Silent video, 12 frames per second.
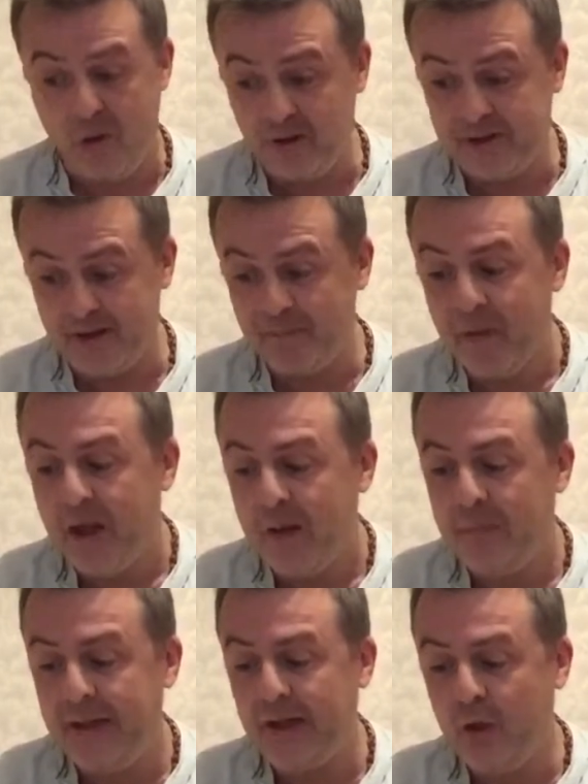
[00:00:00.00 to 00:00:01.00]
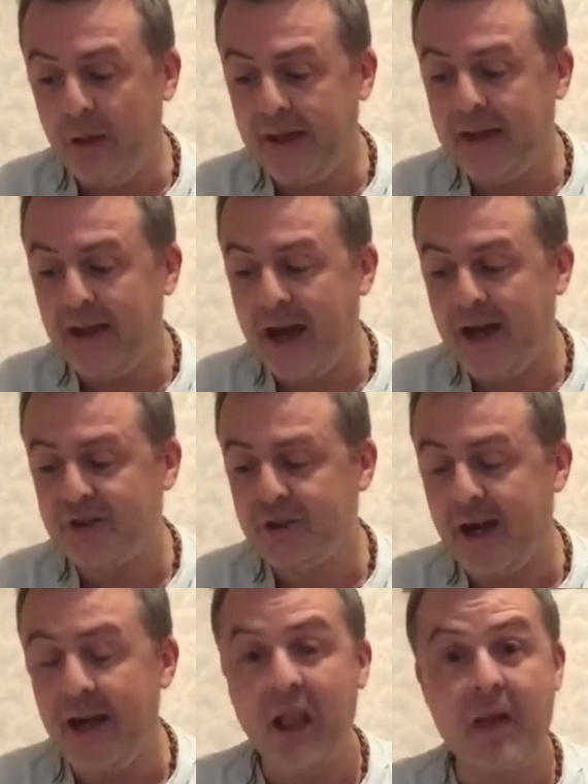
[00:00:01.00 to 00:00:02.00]
Order, being quick,
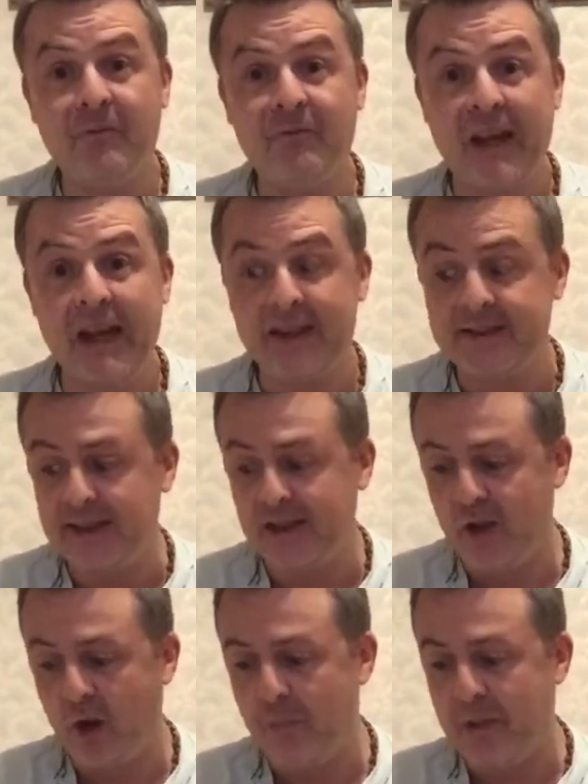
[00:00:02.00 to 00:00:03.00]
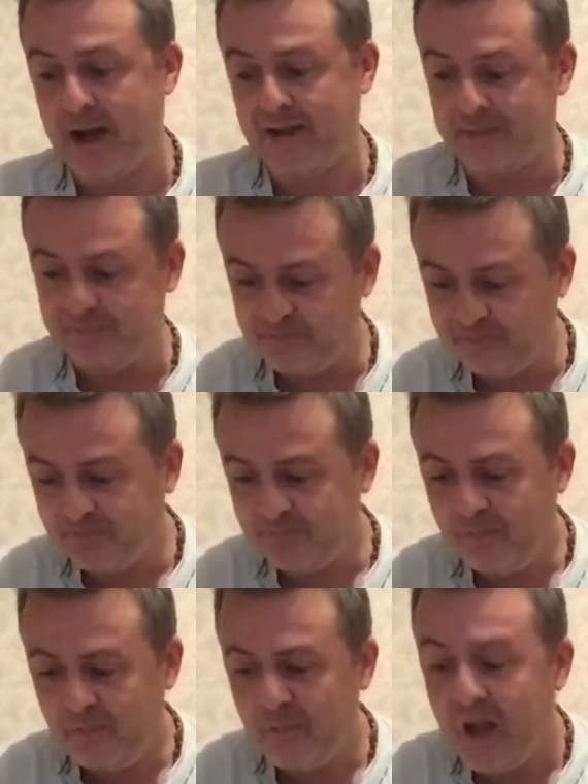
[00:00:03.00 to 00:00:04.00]
agile, and fearless in combat.
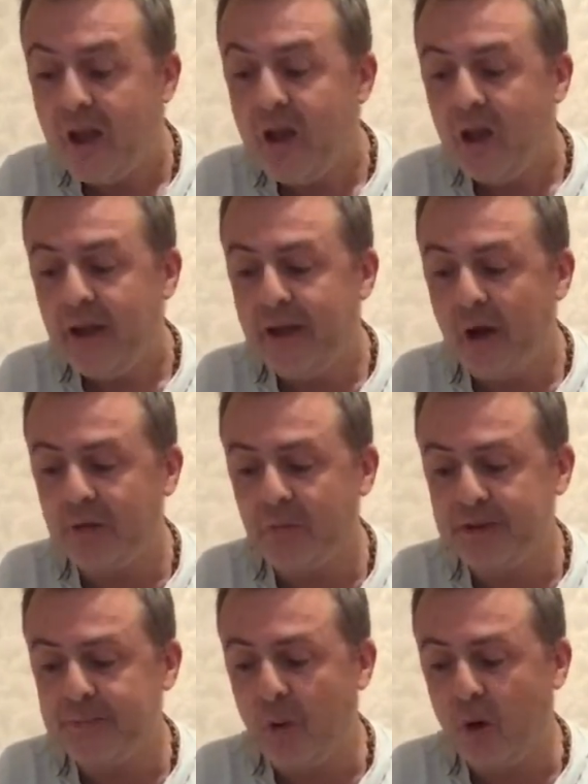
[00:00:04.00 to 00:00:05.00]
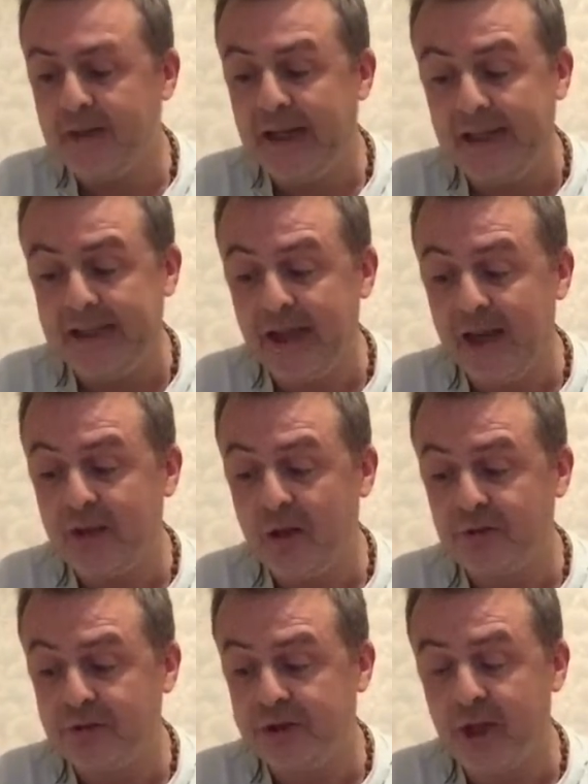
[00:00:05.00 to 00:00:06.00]
Yoda was born nearly
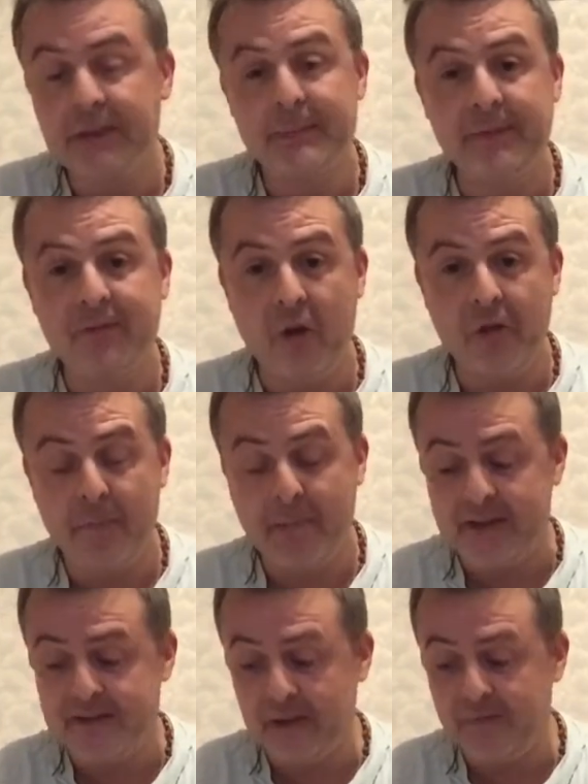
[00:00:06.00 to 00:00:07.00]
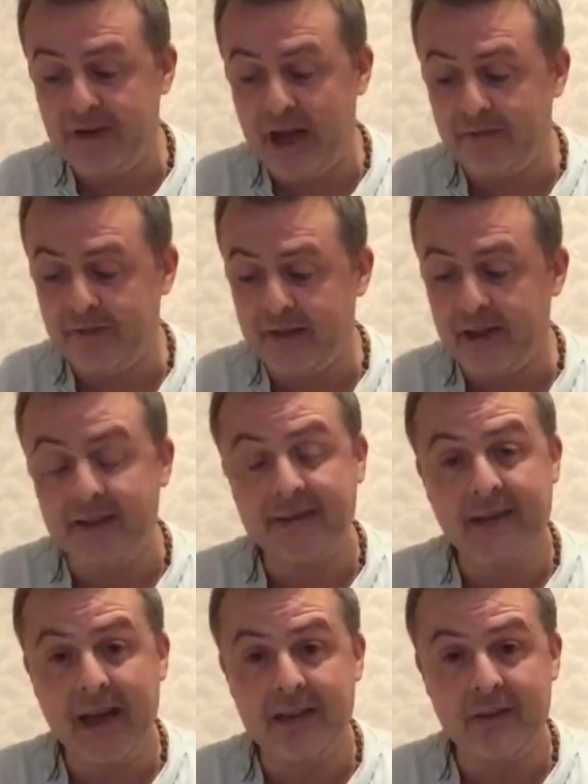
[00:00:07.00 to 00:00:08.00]
900 years before the Battle of Yavin and
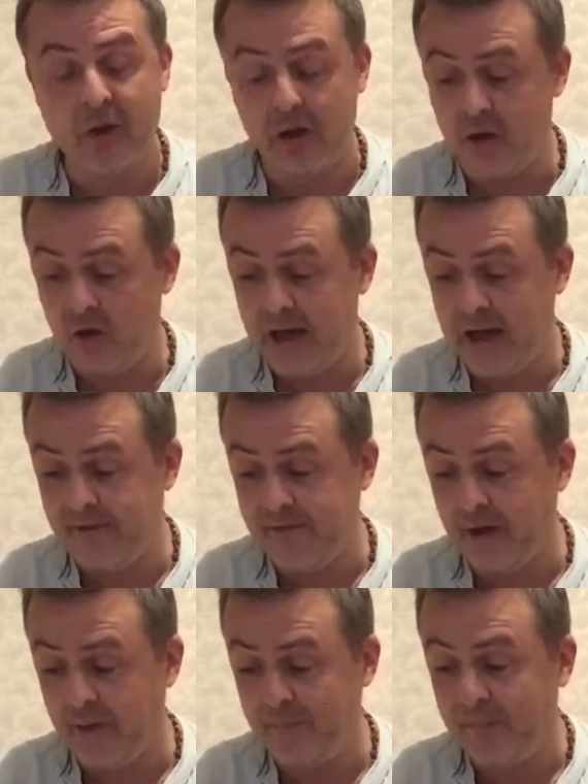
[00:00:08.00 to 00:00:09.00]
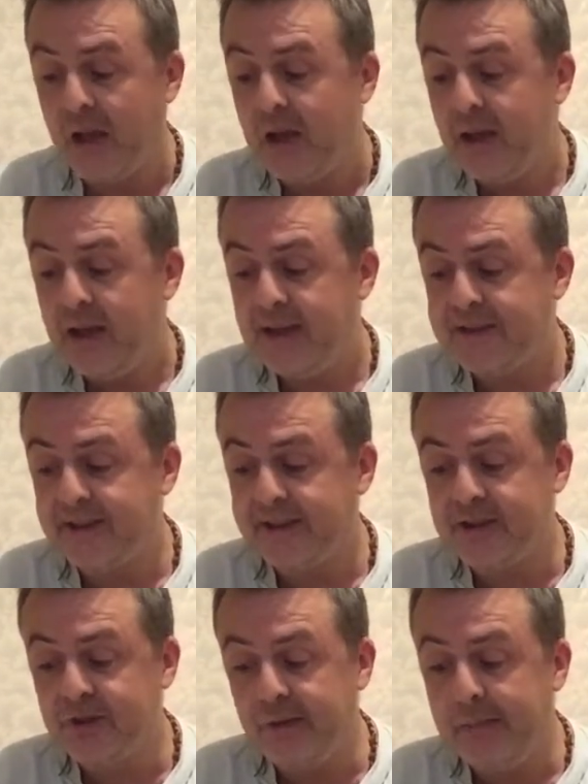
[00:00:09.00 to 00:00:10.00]
died not long after. His
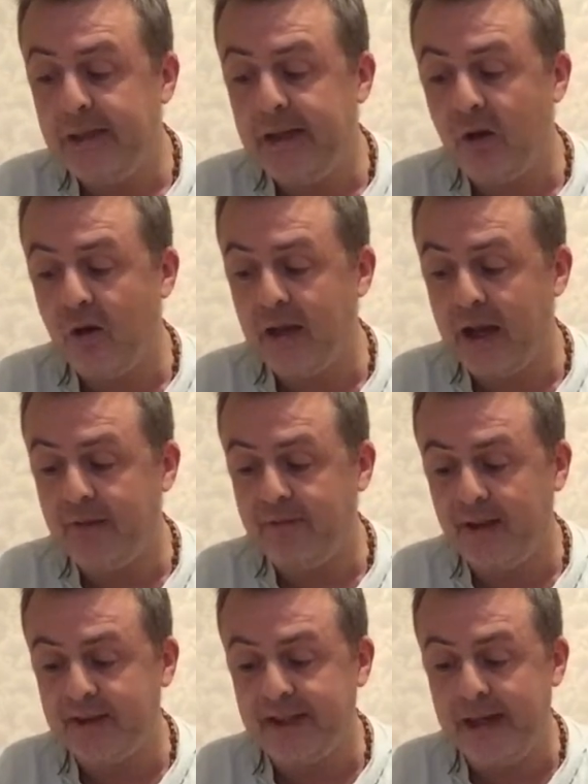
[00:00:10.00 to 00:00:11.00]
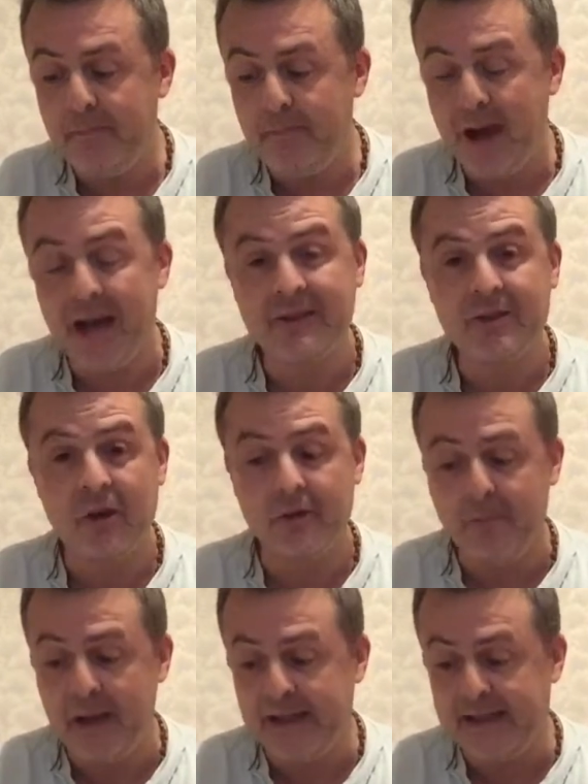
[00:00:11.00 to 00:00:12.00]
extremely long life had an impact
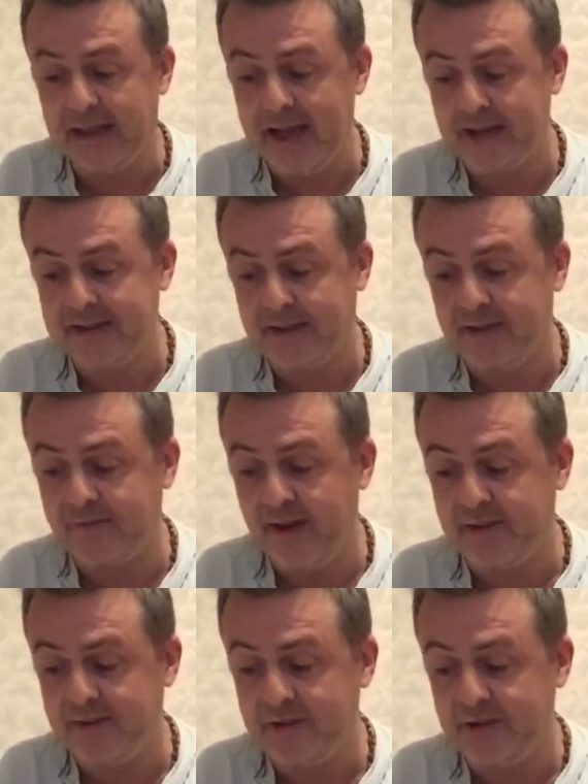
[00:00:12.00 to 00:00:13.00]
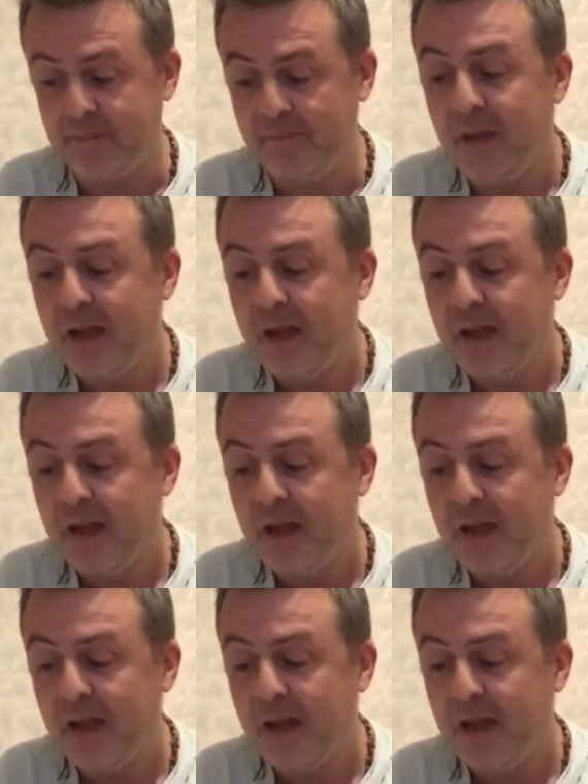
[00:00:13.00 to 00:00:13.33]
on many galactic events.